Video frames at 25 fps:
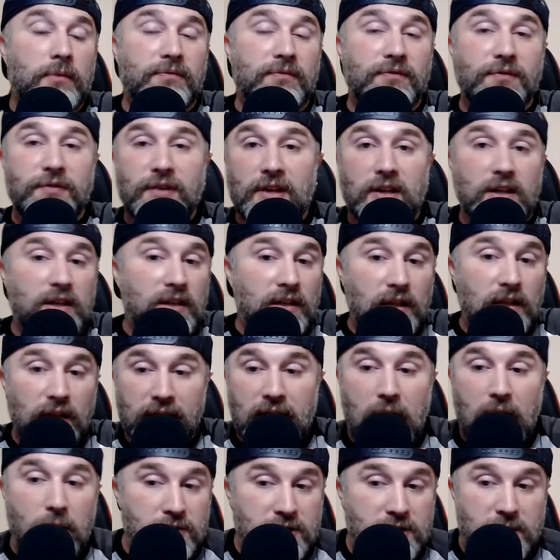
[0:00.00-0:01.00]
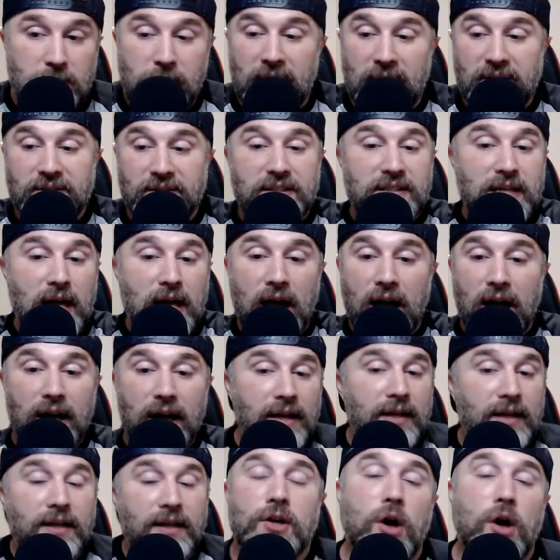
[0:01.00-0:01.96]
feeling like I was about to die